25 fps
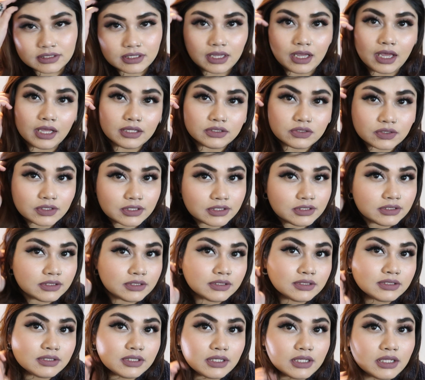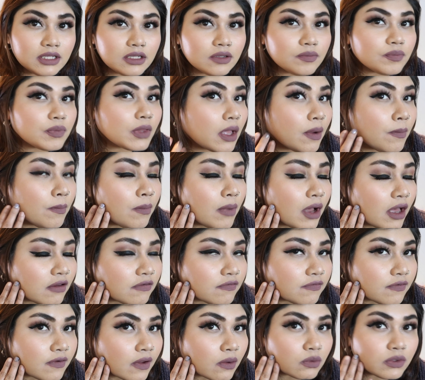as you can see, my
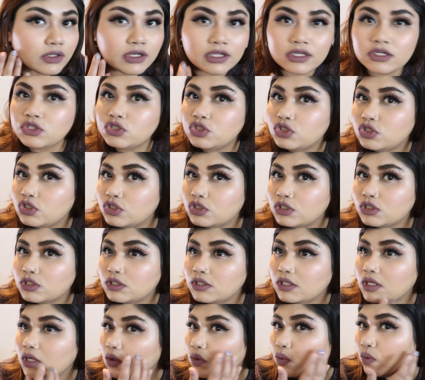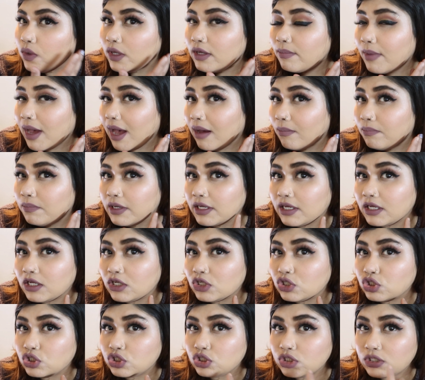foundation, cream
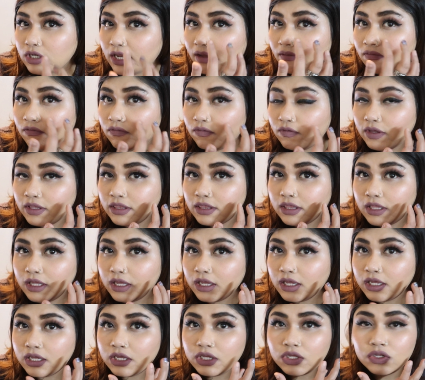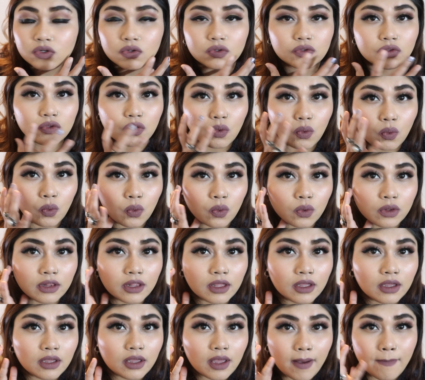application, everything, you know, the whole
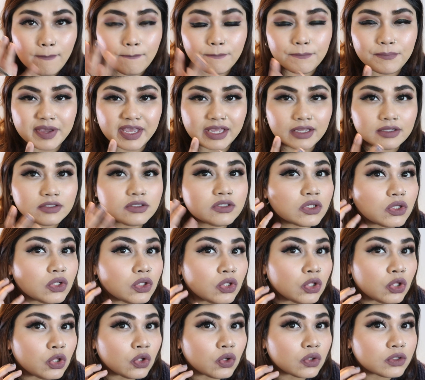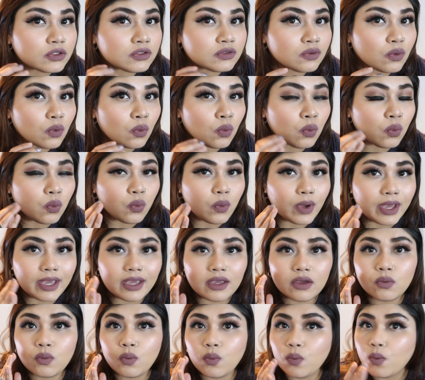base looks
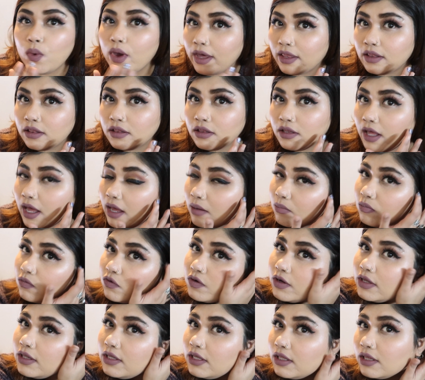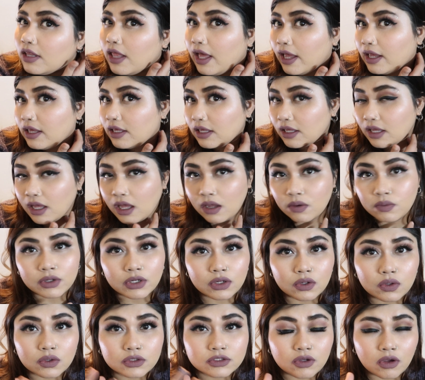very well. I'm really liking how it
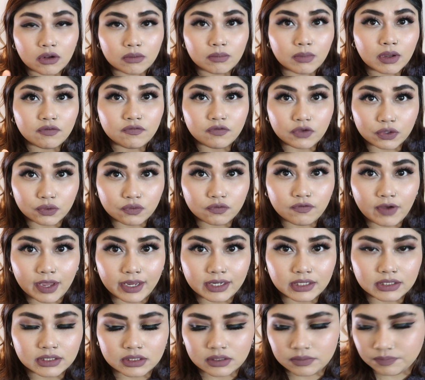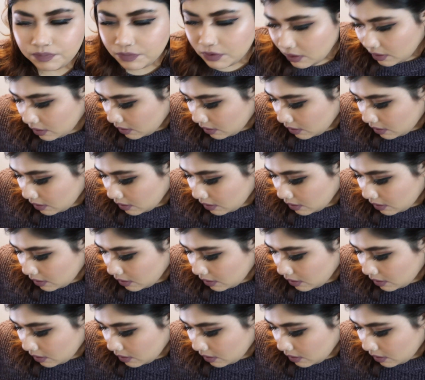looks on my viewfinder.